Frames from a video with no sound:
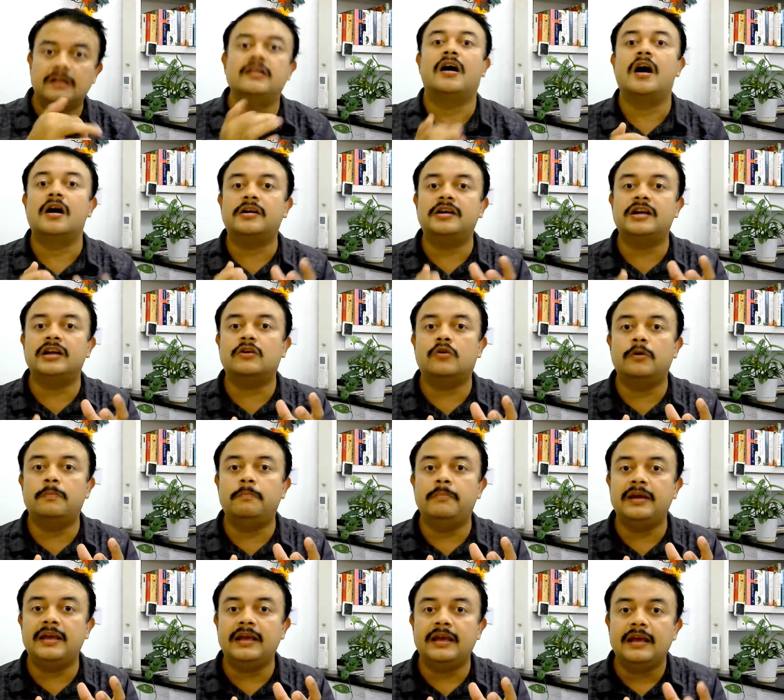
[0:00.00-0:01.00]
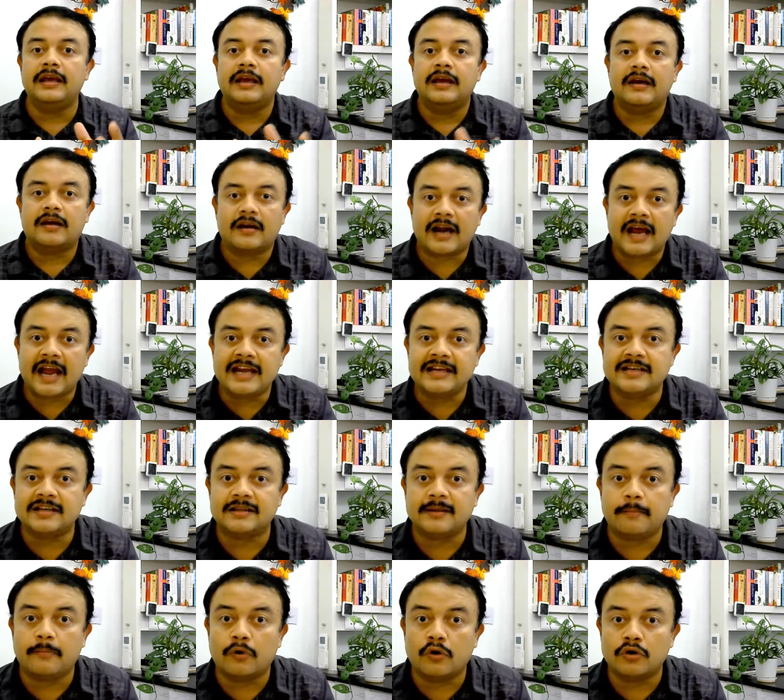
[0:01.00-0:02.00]
Arctic could be right at
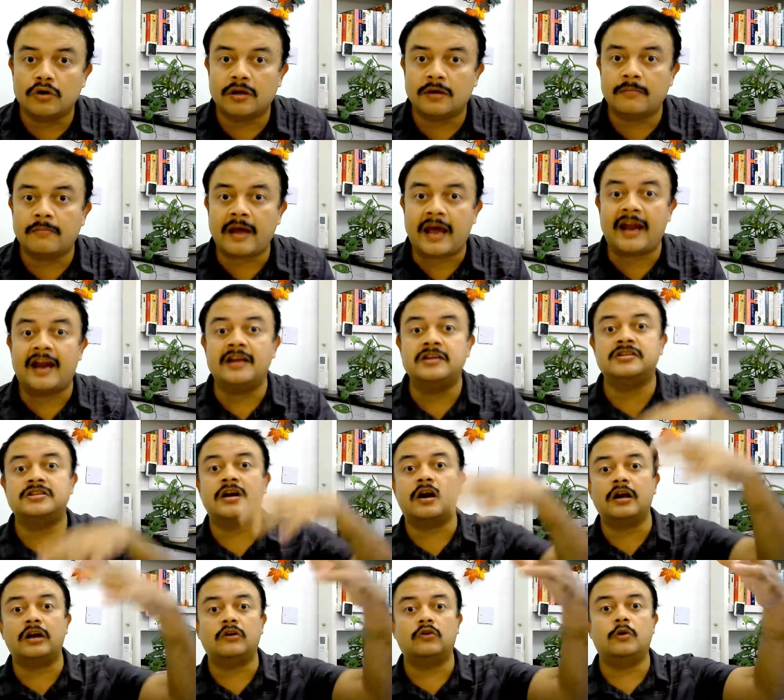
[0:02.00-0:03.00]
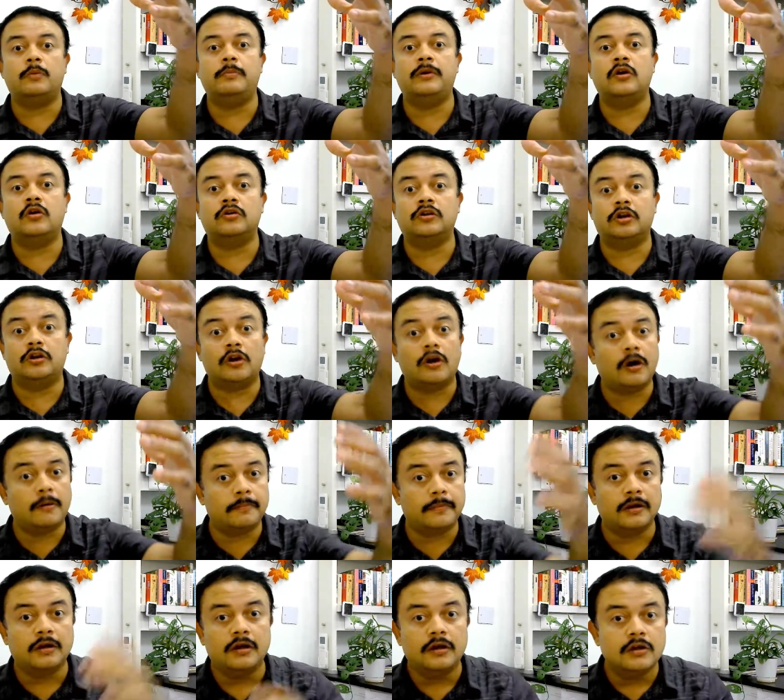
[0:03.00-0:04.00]
the bottom and Antarctic could be on the top.
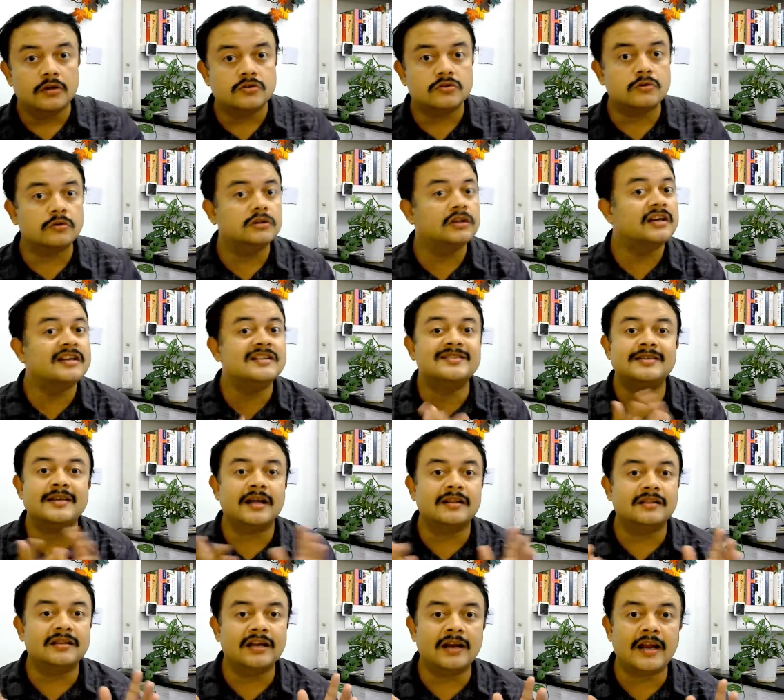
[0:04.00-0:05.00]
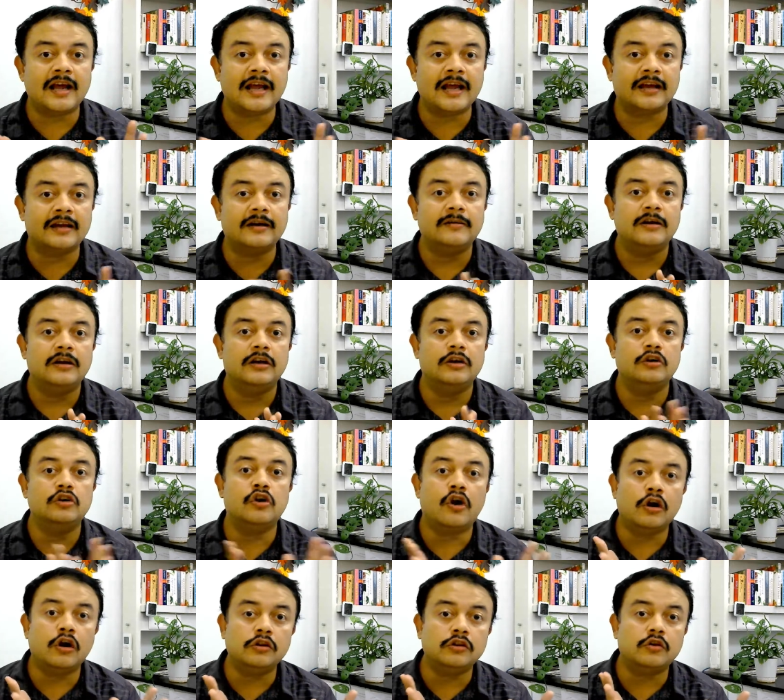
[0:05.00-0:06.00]
So there is nothing like
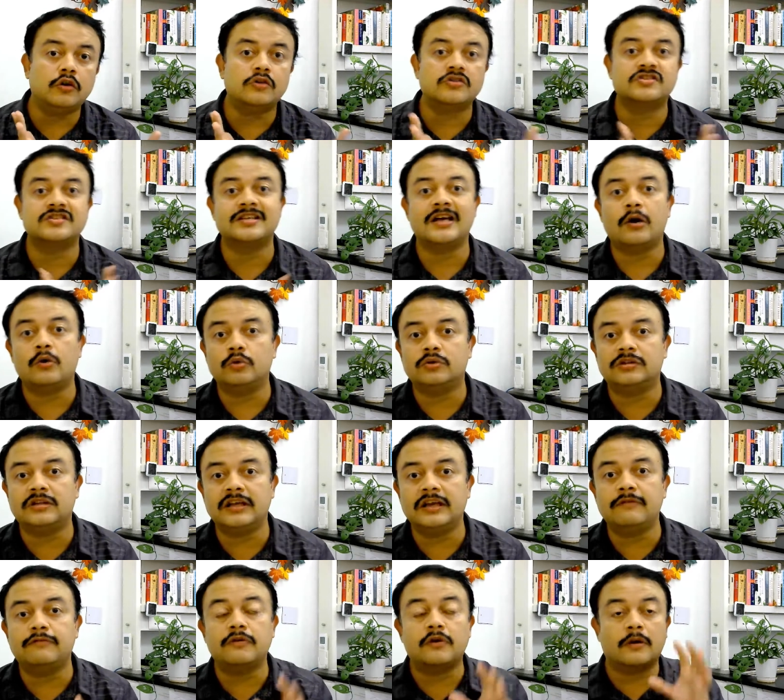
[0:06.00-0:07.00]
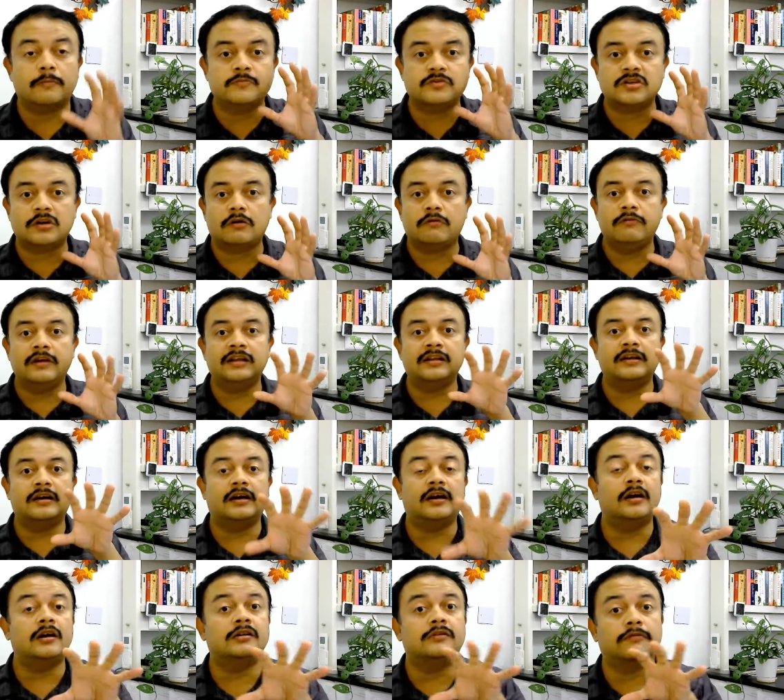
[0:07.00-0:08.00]
north or south if you're observing the
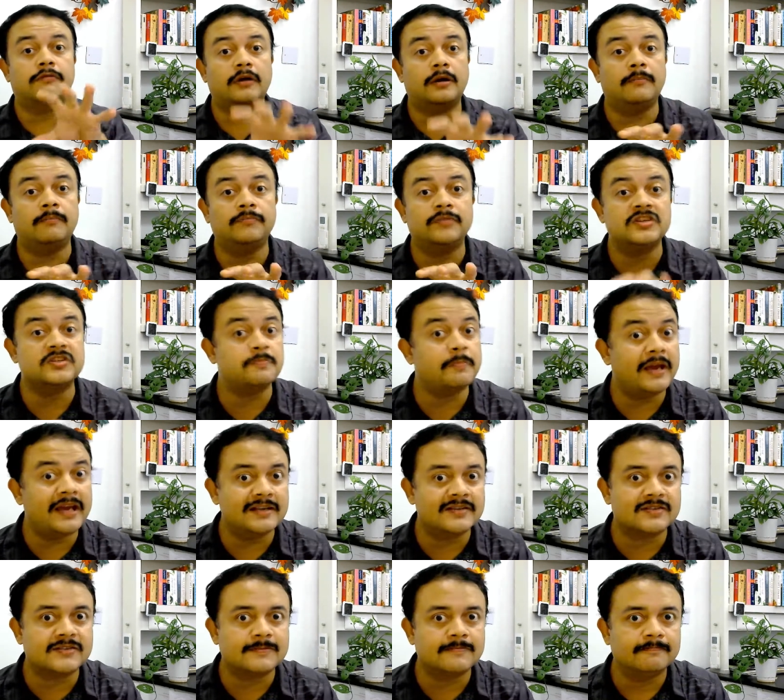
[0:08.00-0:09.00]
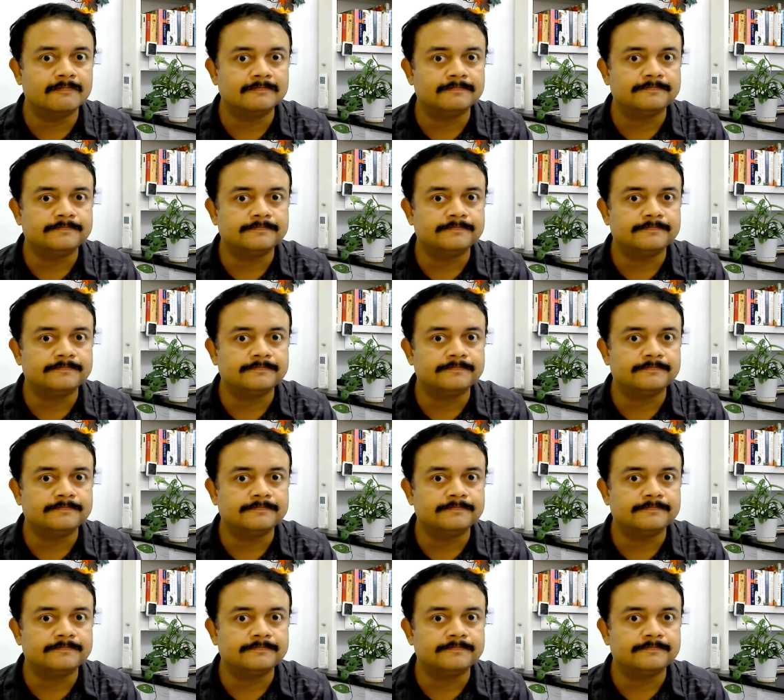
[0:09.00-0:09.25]
Earth from the space.